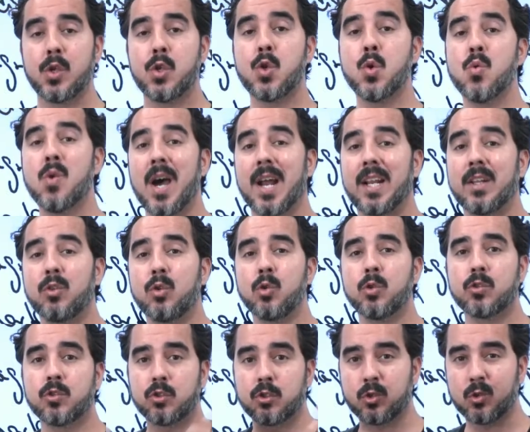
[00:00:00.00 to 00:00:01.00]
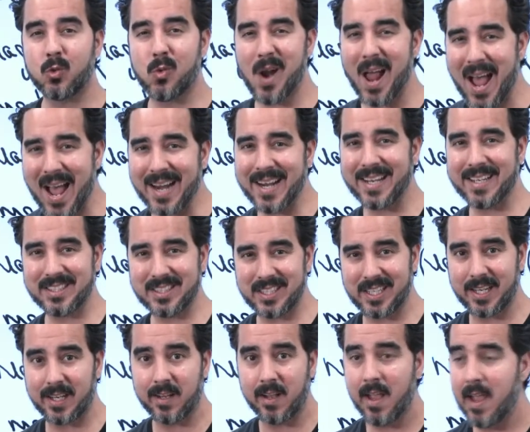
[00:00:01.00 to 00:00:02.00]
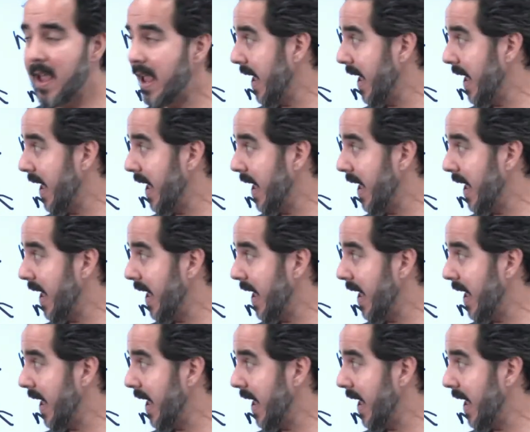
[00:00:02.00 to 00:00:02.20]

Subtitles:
You got to do strategy.